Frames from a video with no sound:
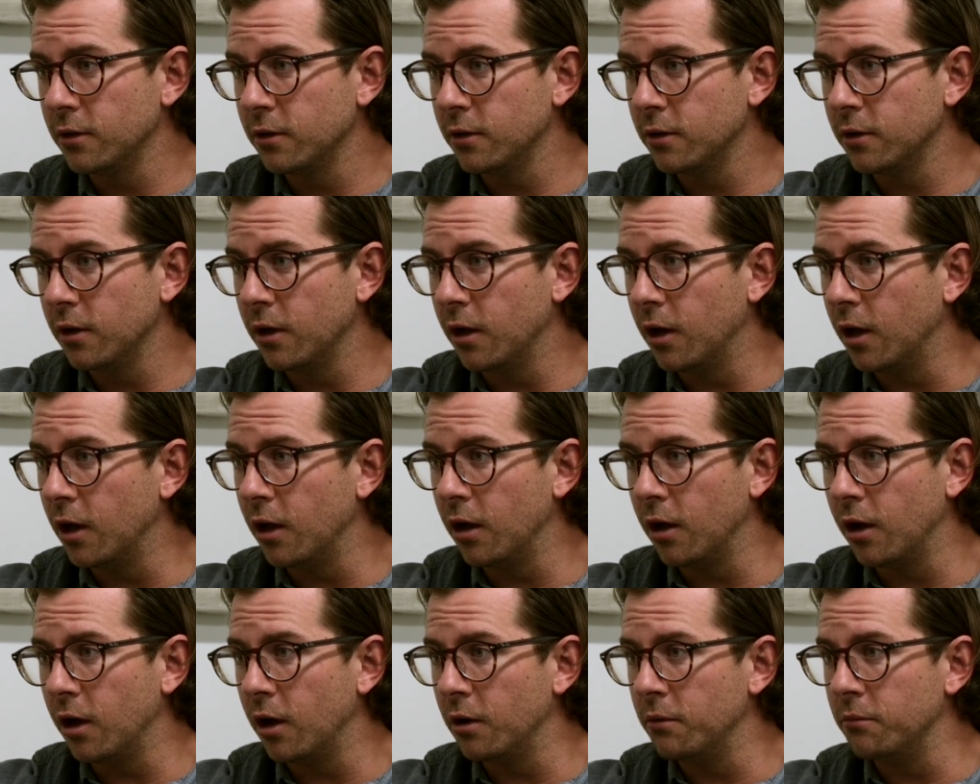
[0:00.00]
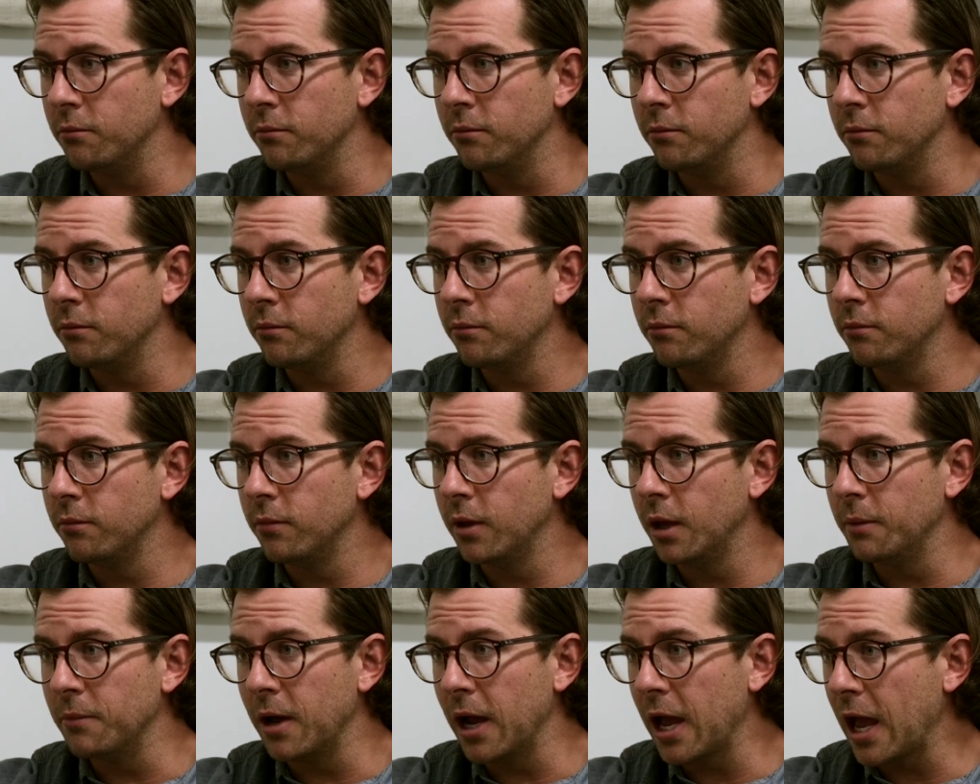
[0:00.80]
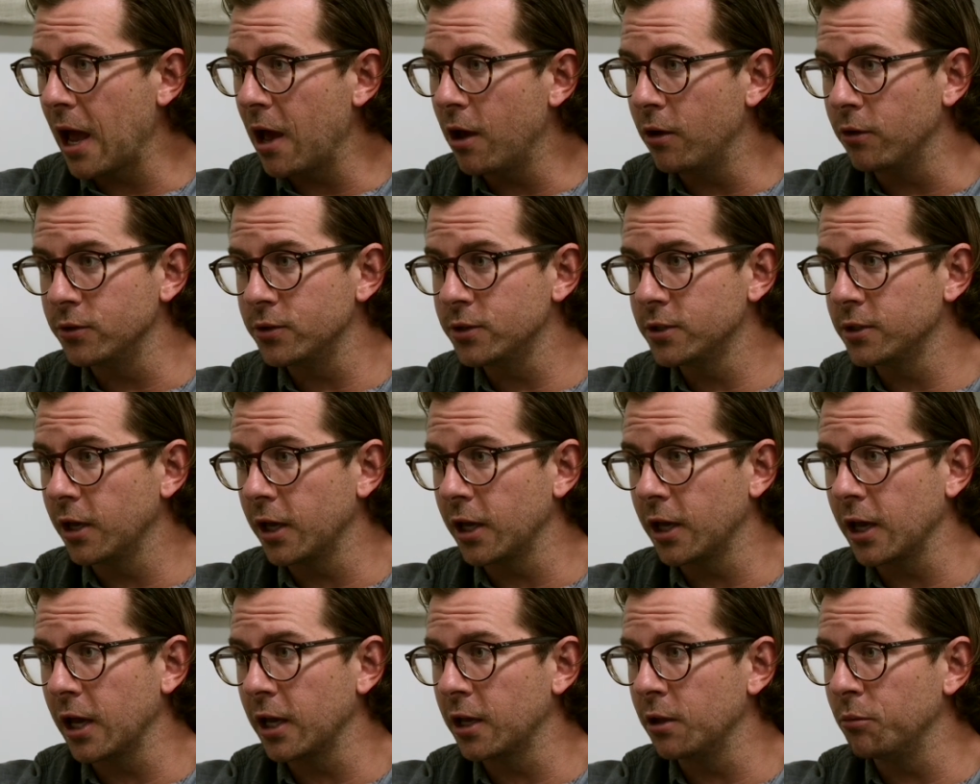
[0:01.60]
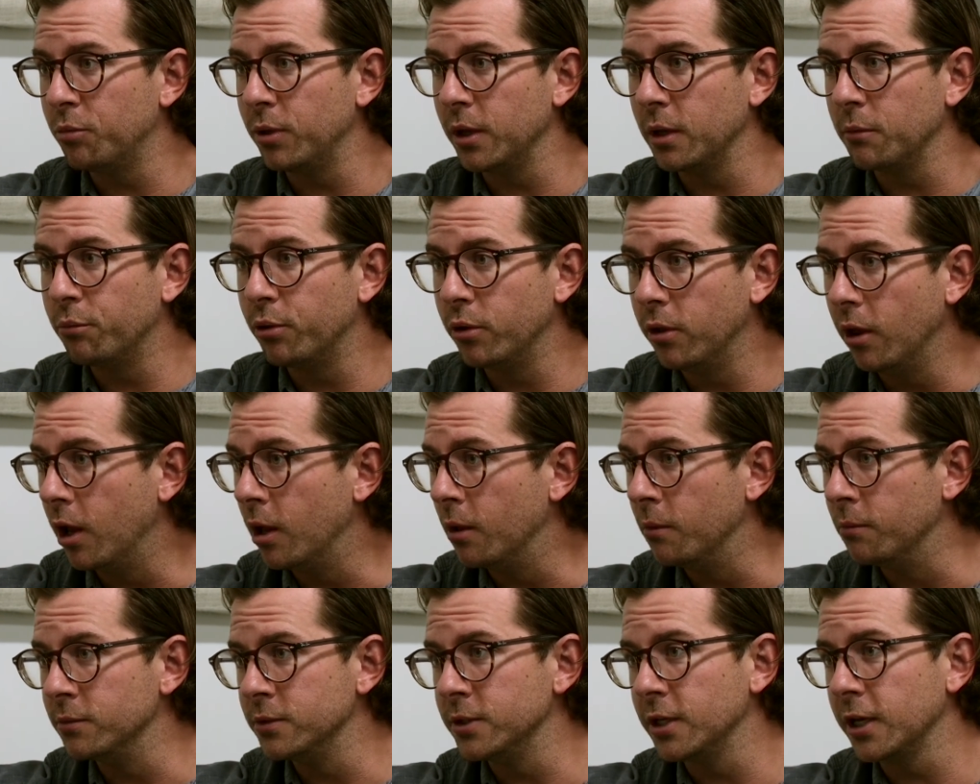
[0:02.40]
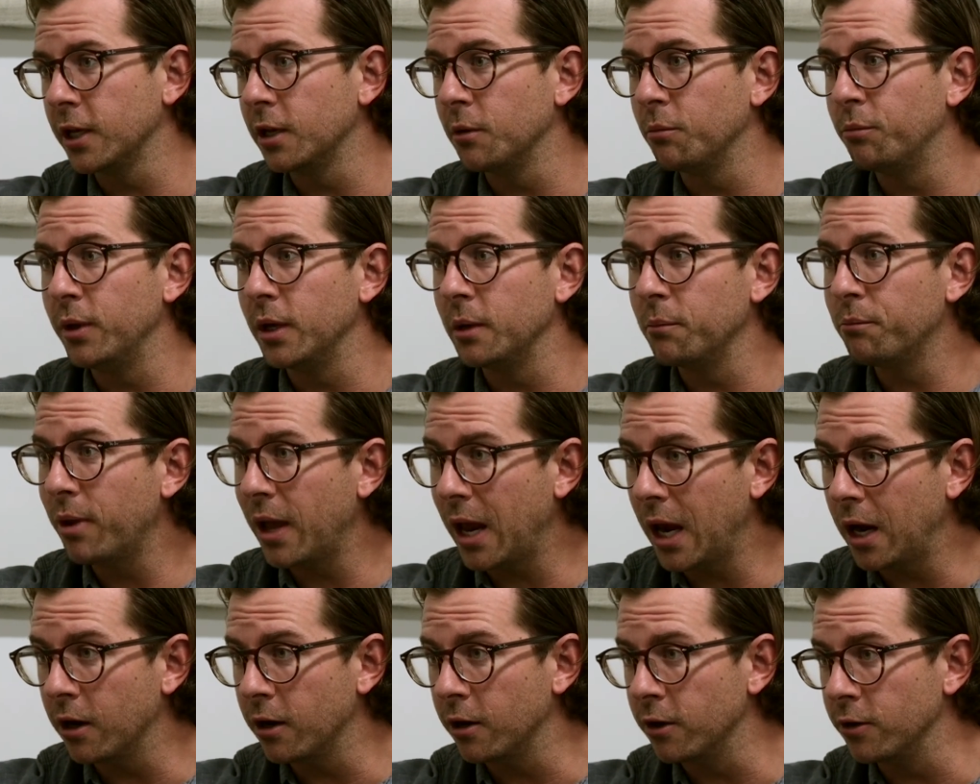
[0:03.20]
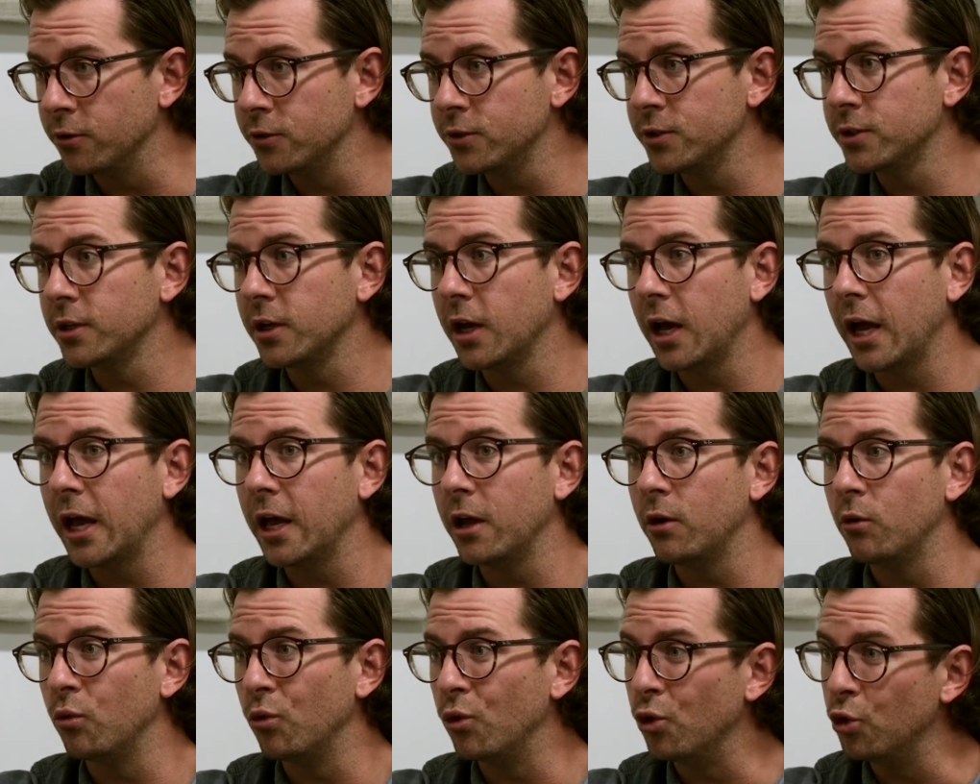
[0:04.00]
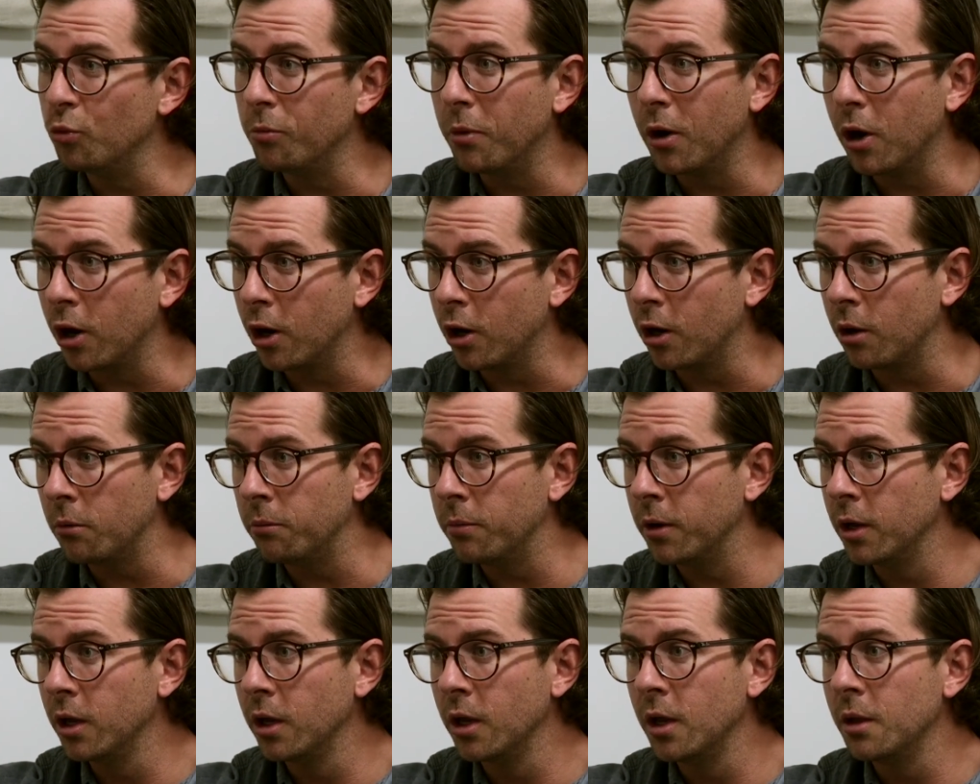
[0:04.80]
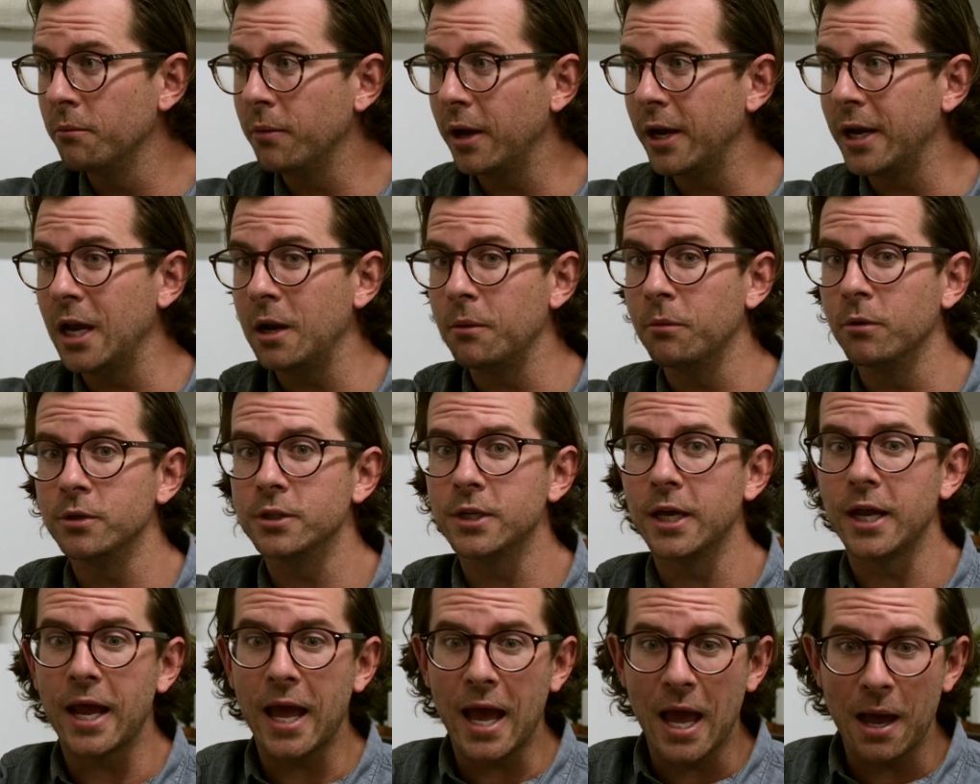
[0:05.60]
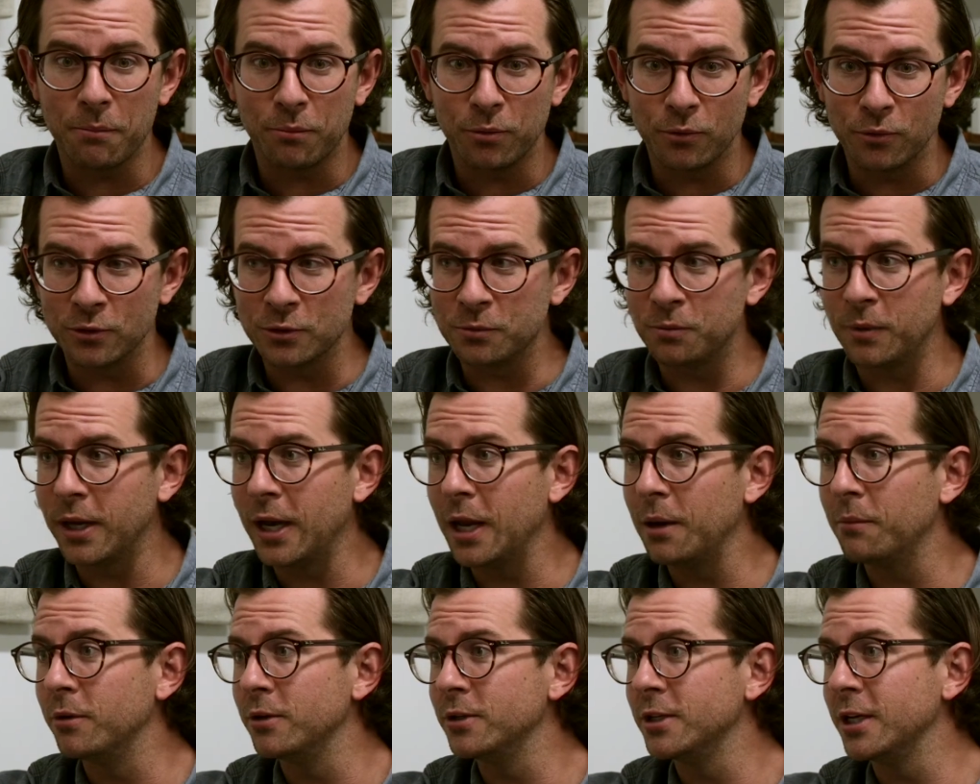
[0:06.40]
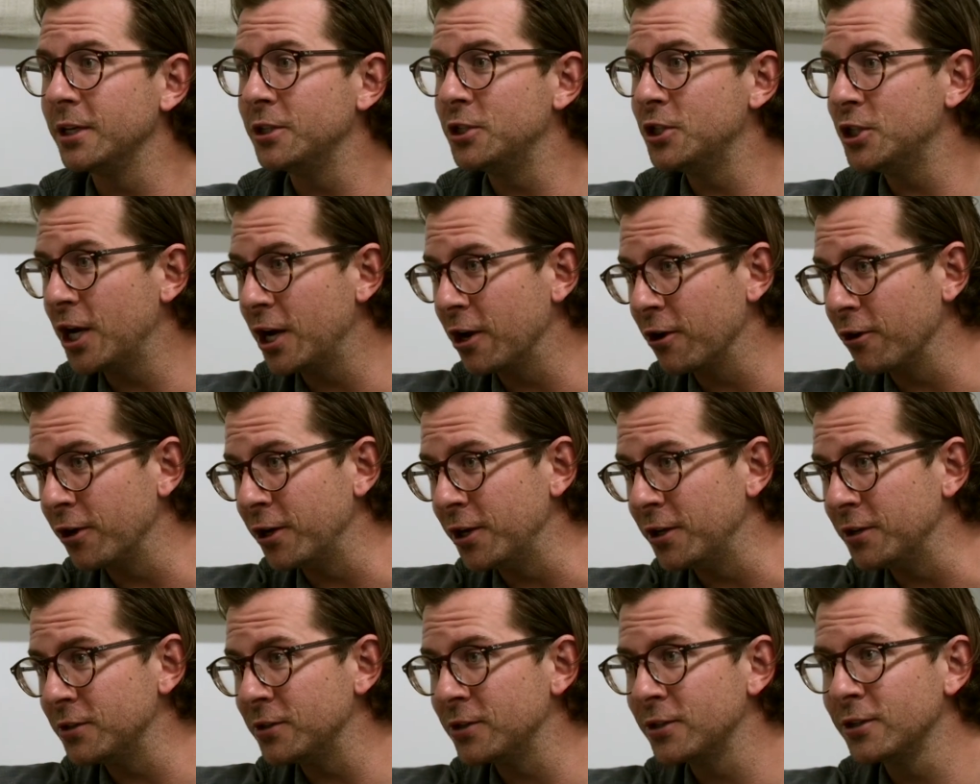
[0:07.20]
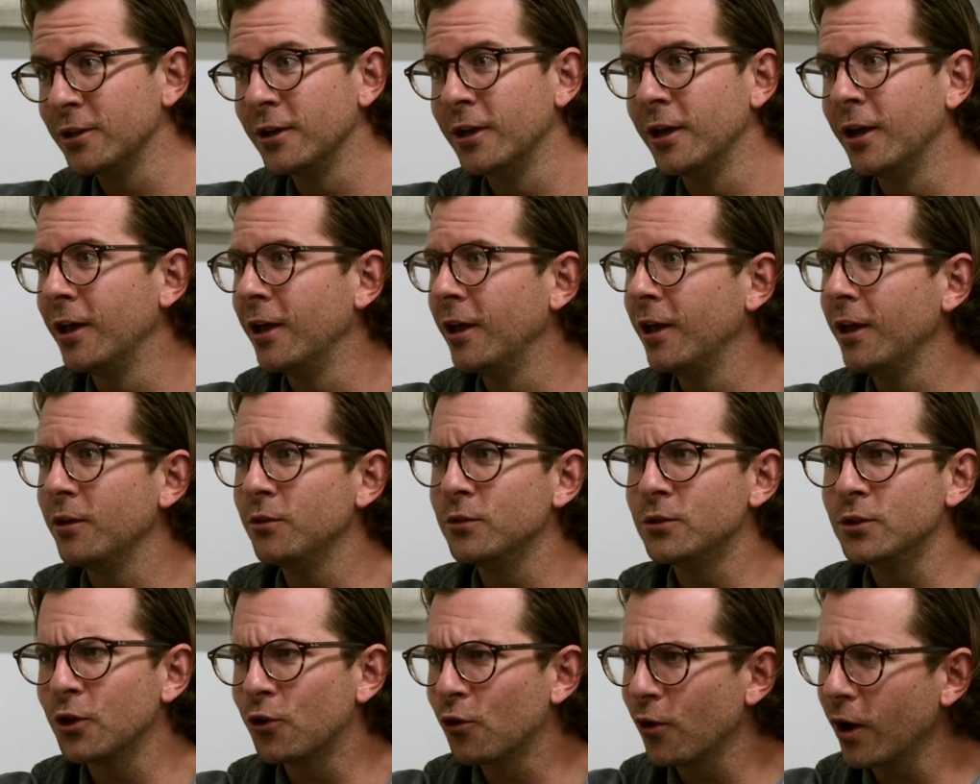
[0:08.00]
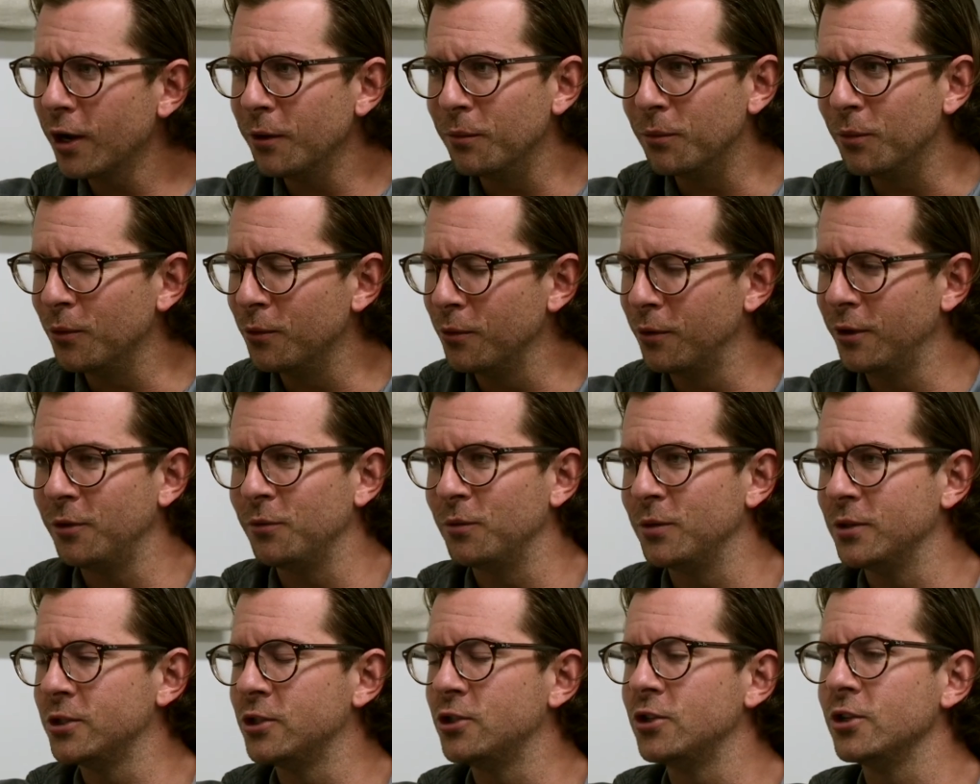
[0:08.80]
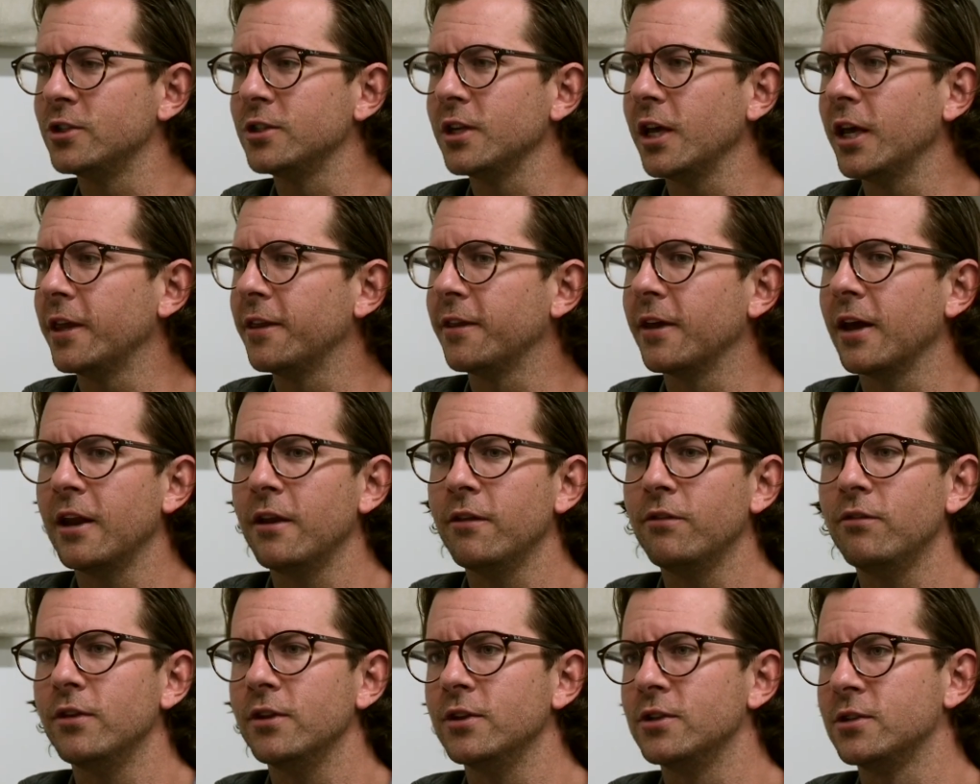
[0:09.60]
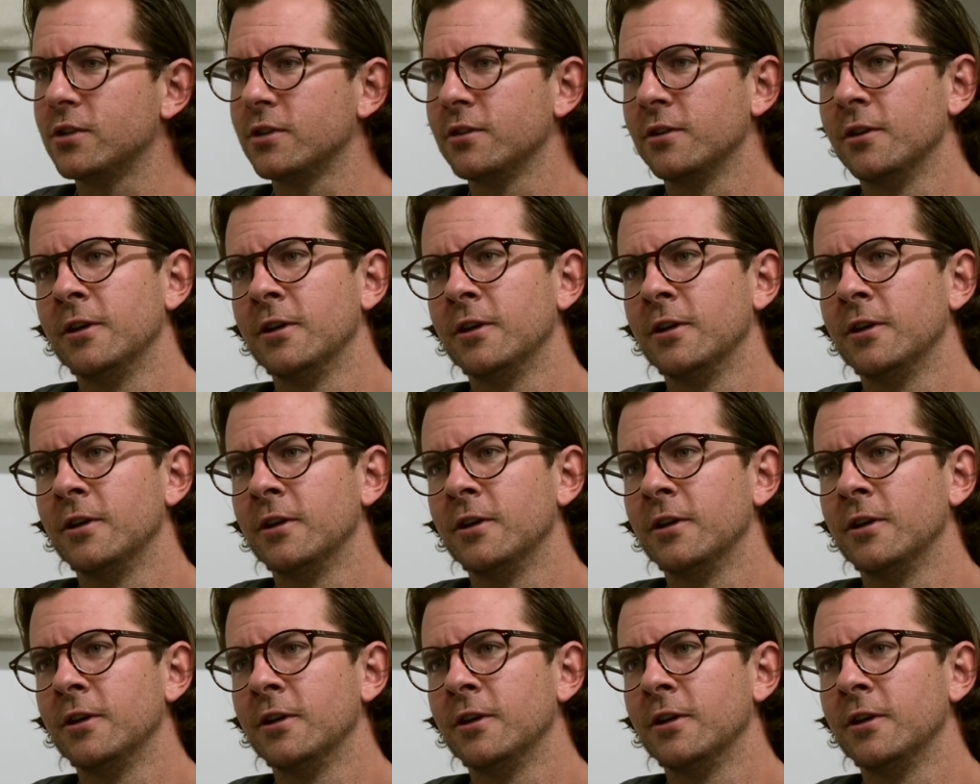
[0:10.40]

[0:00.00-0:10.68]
on at my house. Like I could pick plums, I could pick pears, I had rhubarb, my neighbors had apples, my neighbors had cherries. It was incredible. It was just like kind of this